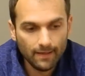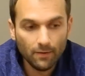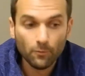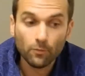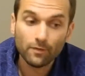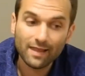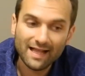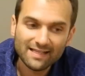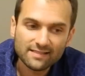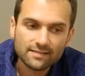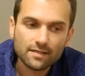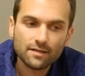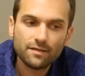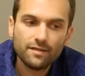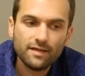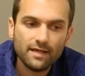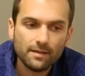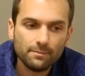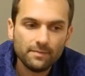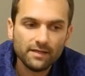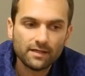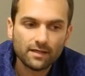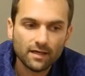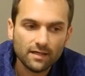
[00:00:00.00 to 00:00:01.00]
Well, that's the
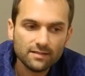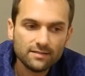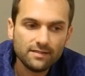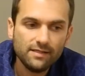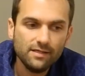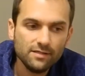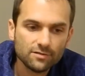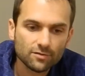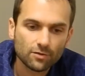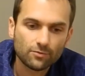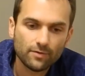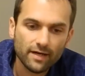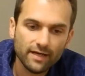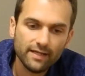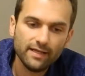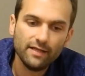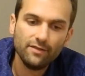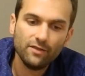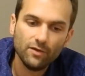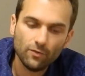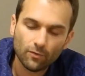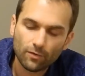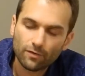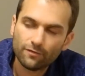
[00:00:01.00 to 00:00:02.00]
thing. Because he's already
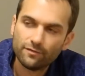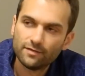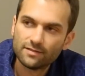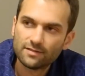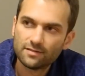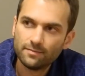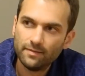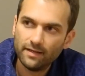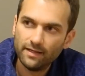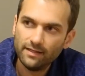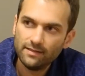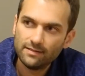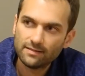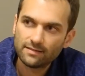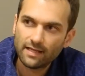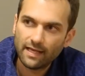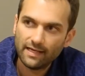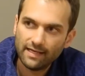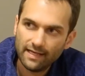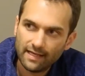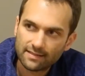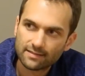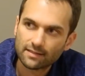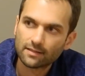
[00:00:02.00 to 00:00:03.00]
in the orphan space,
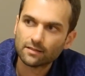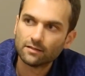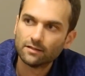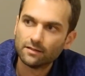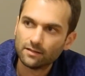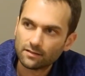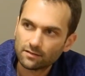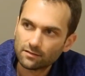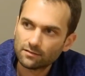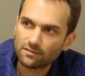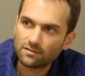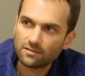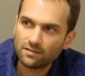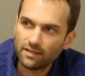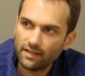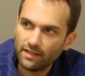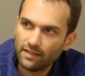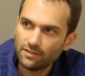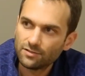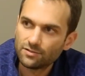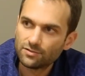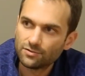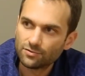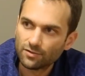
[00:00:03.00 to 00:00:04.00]
and he has a clinical
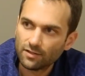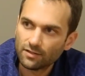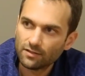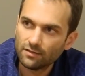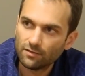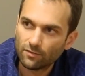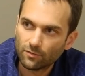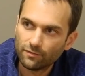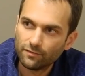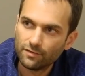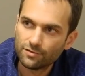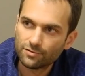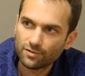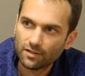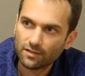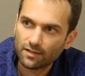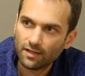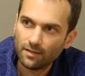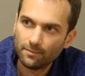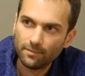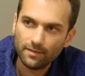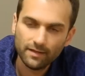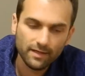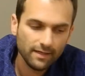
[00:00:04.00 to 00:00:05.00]
stage orphan drug
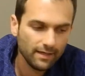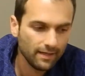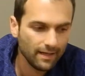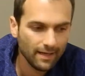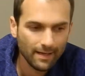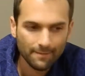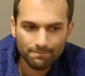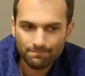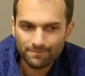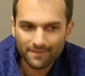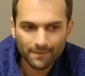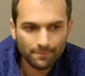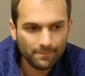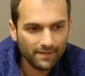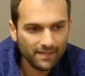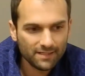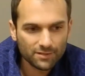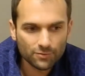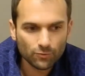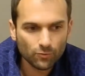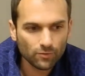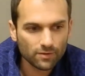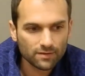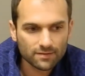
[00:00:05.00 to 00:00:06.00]
company, the
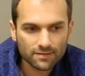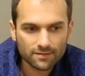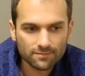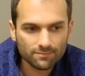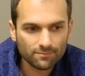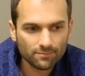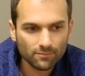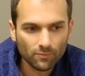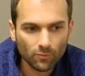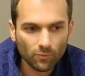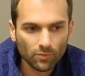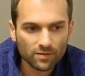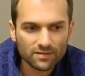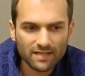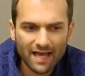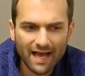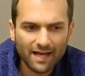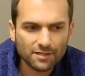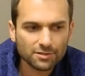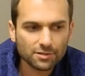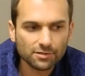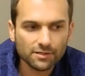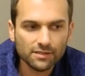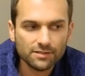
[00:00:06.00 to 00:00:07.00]
pitch was
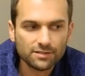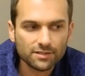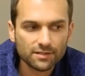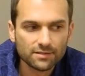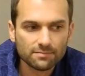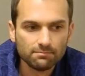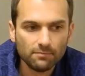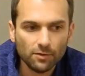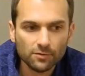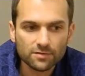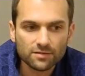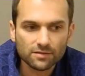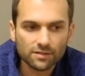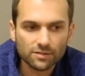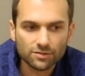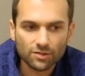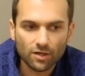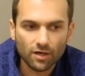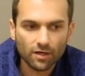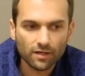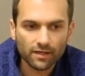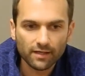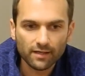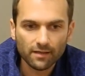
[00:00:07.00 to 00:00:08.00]
actually just mostly
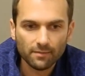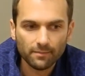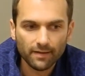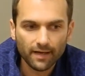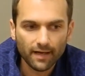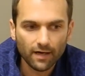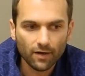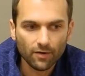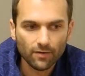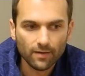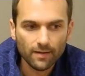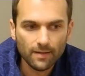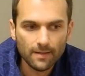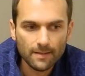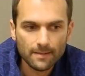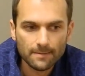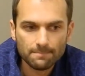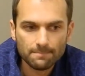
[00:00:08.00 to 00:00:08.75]
talking about